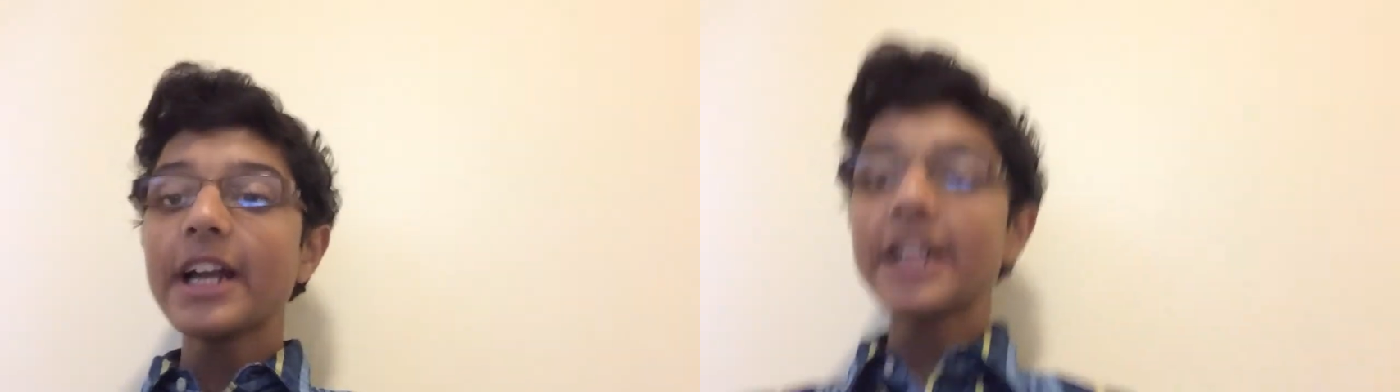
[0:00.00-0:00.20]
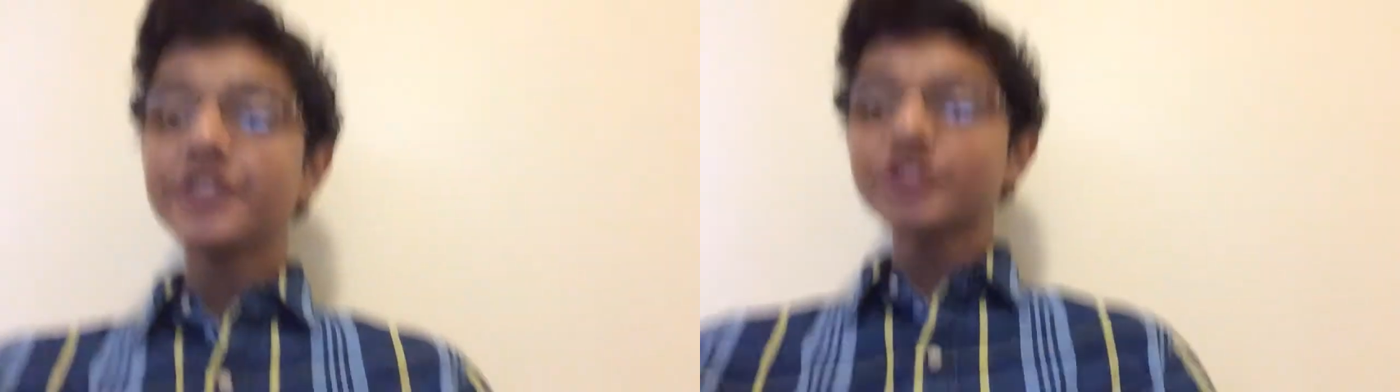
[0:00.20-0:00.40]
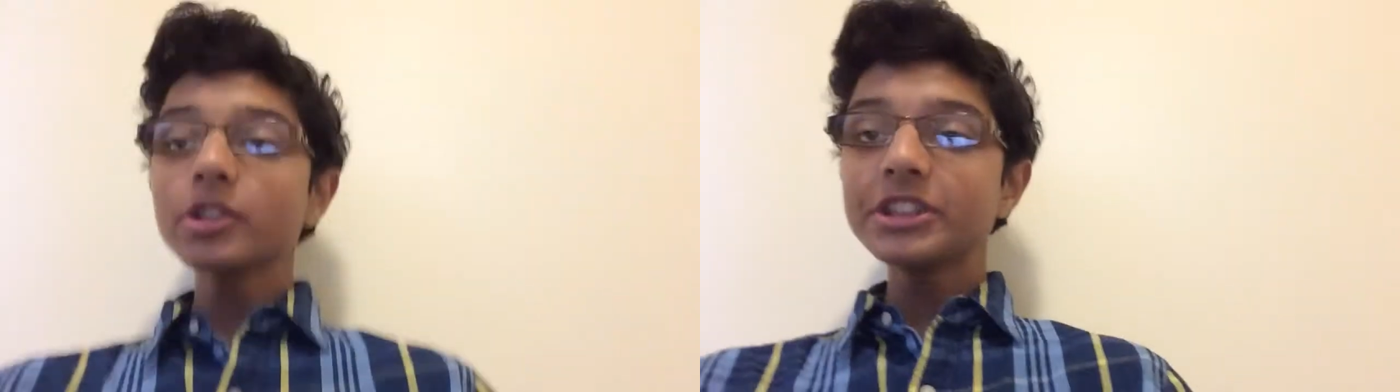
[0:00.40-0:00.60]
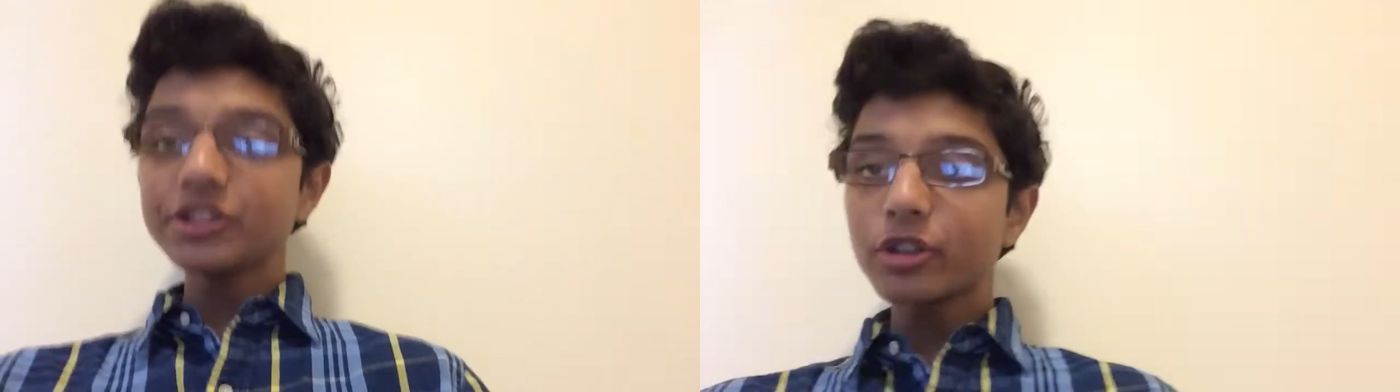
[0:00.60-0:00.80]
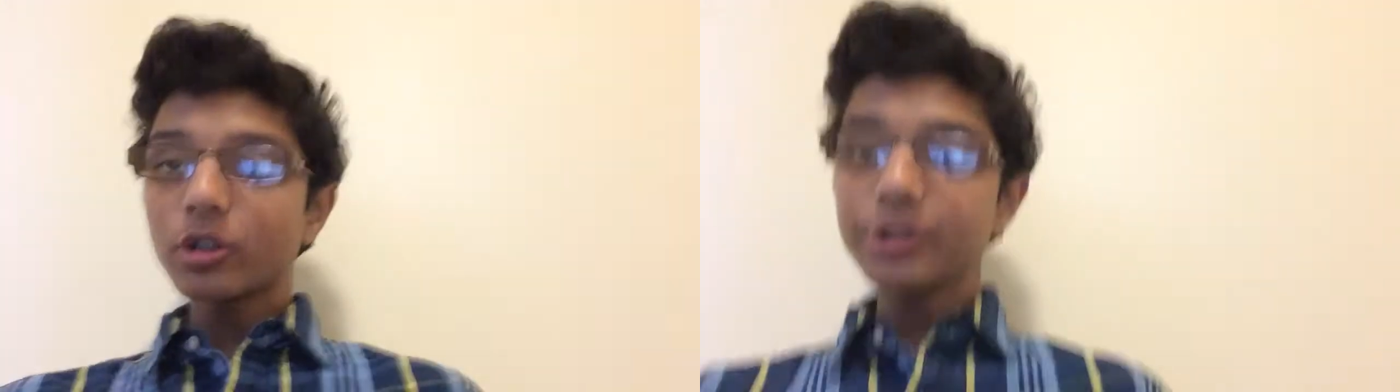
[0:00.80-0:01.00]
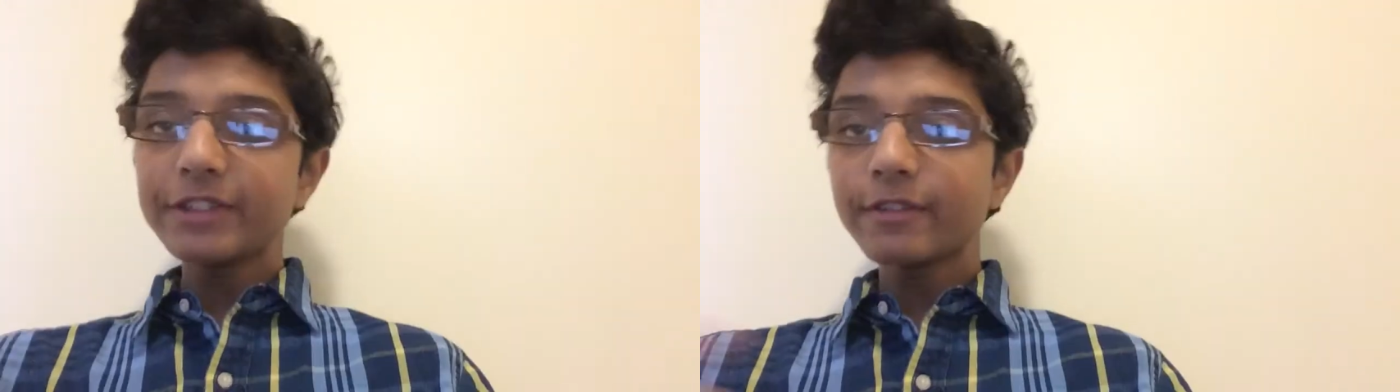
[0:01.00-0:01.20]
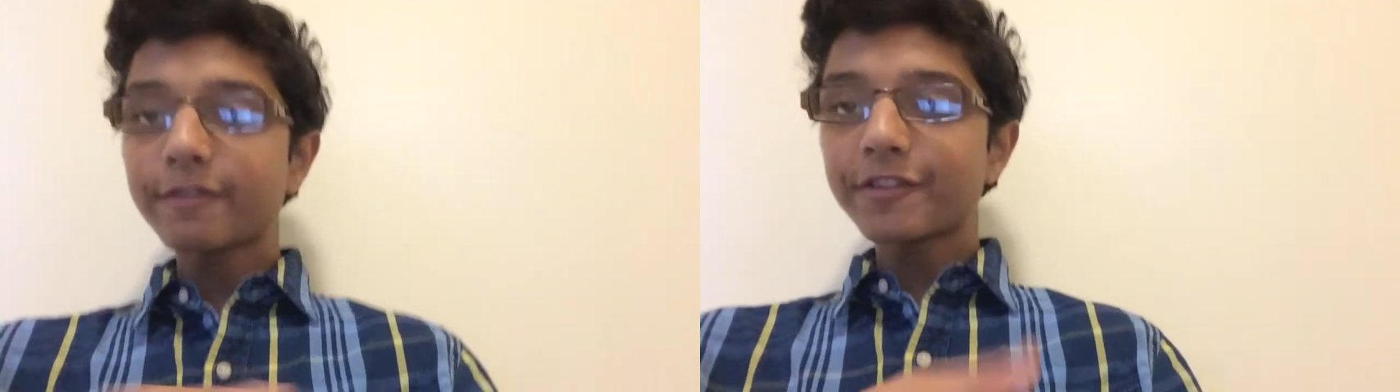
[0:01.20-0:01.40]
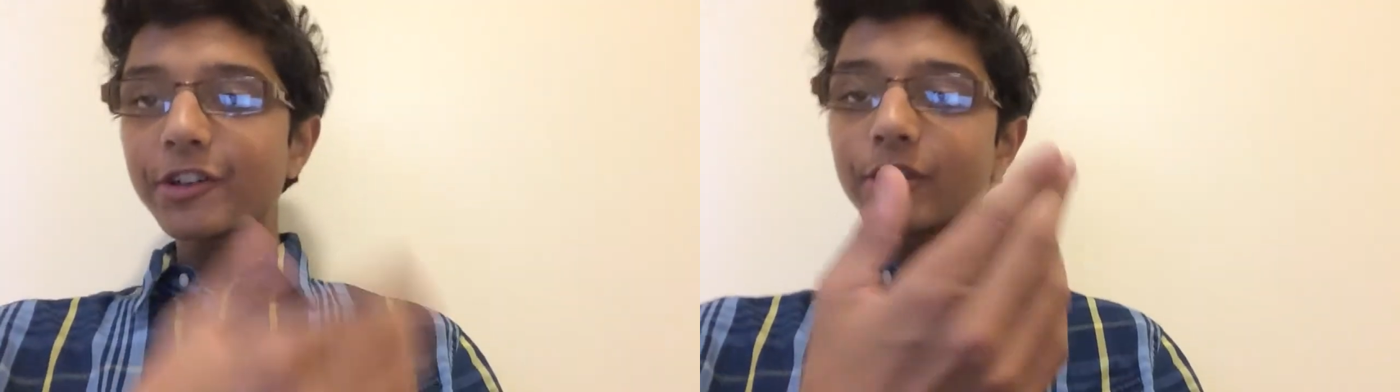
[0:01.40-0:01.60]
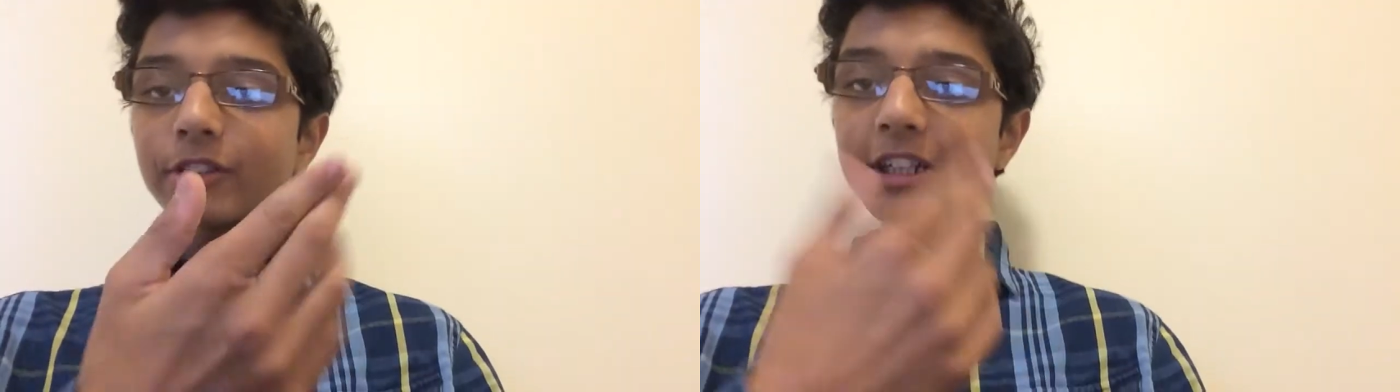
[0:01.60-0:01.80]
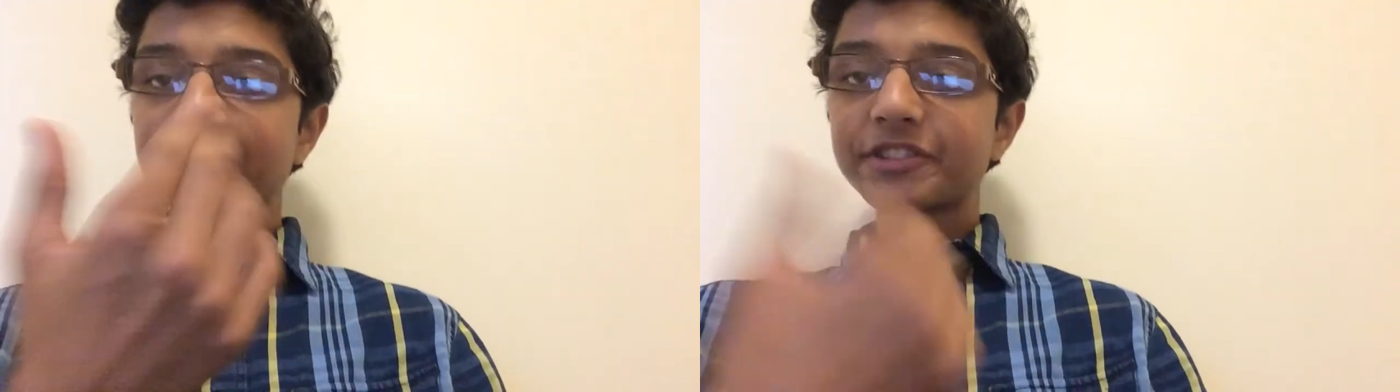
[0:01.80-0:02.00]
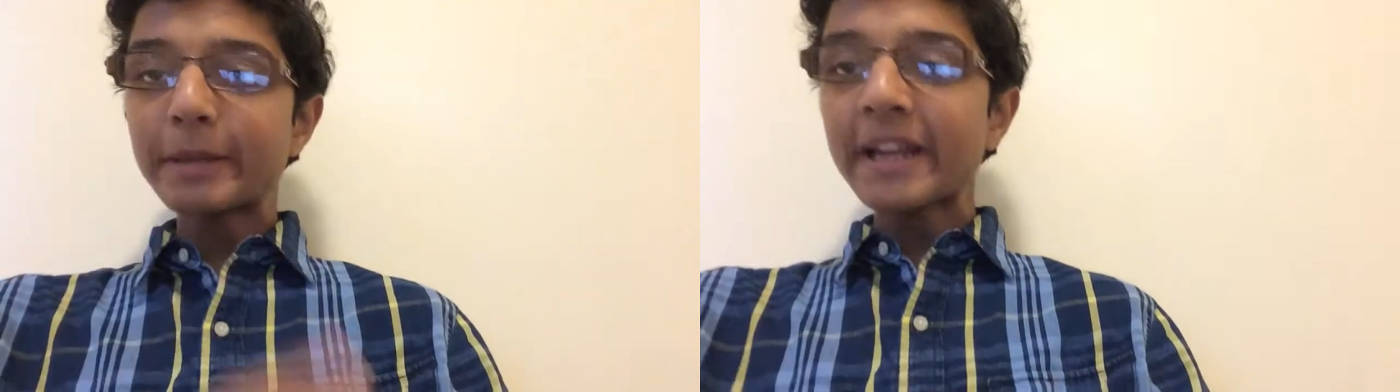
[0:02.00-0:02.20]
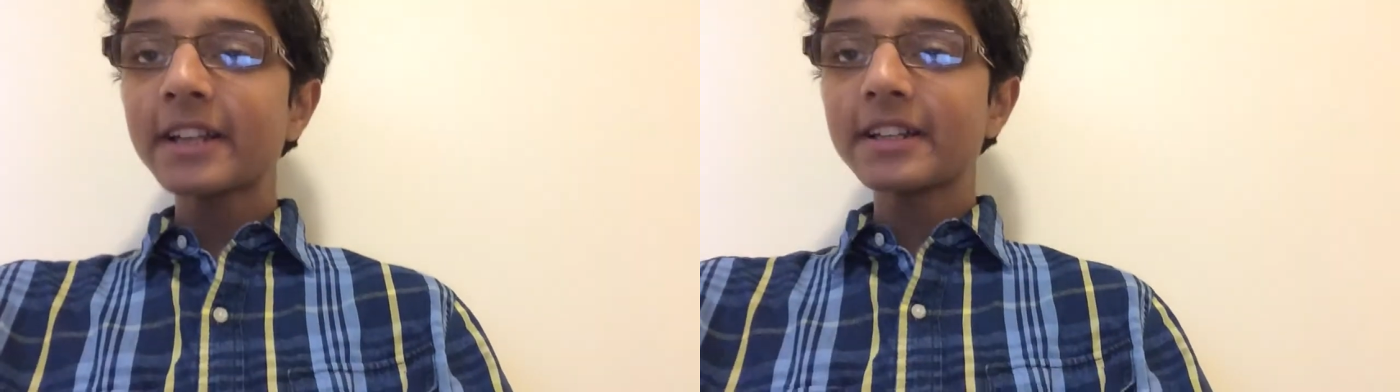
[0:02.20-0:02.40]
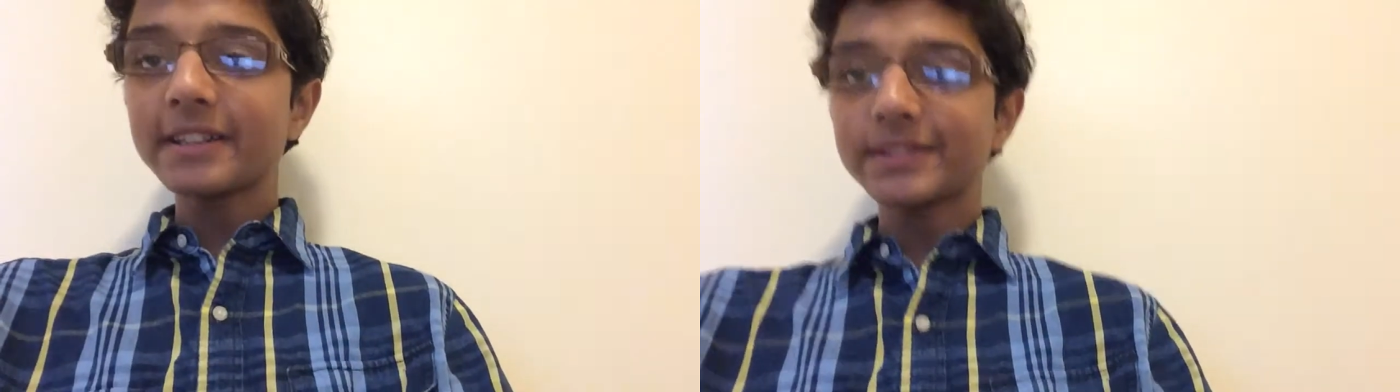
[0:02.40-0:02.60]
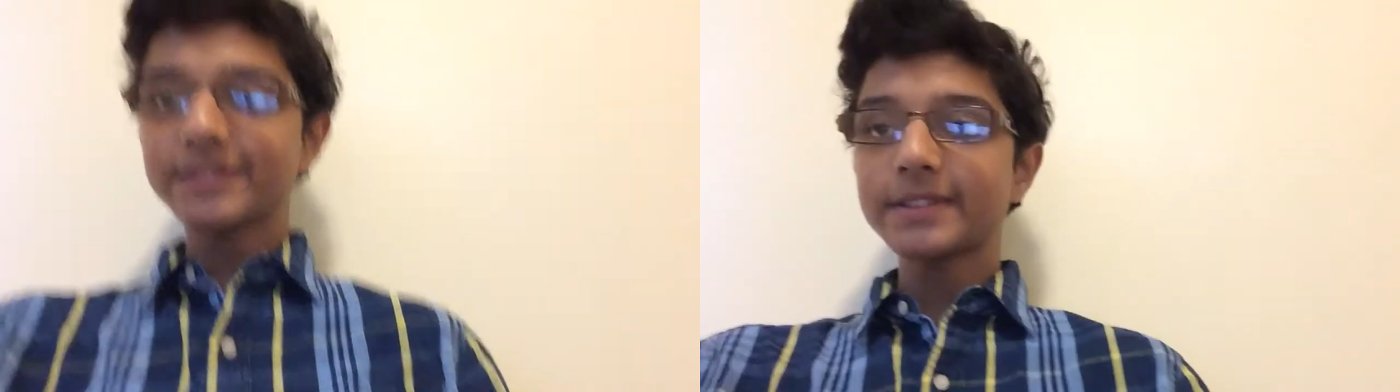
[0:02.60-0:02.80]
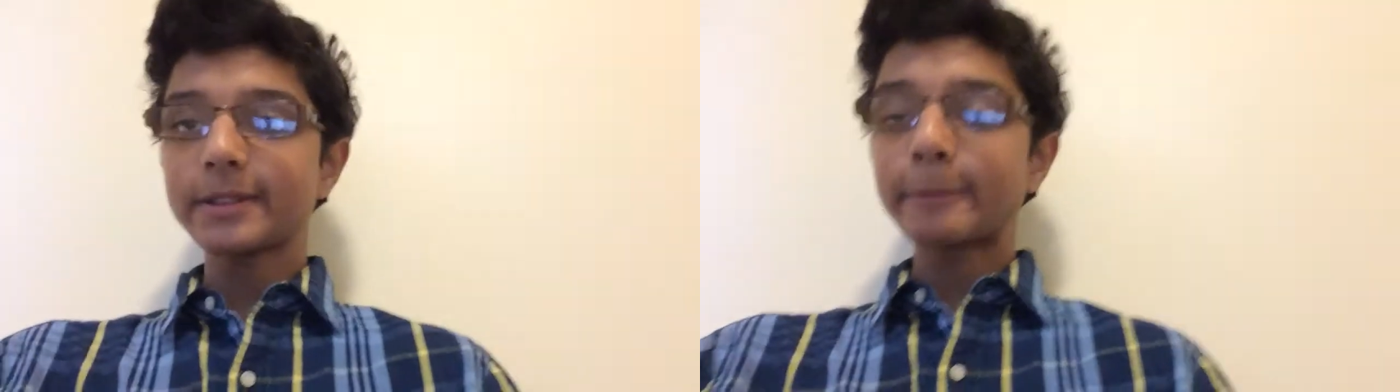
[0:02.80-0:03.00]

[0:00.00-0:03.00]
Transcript: and I still need to go even further and expand this.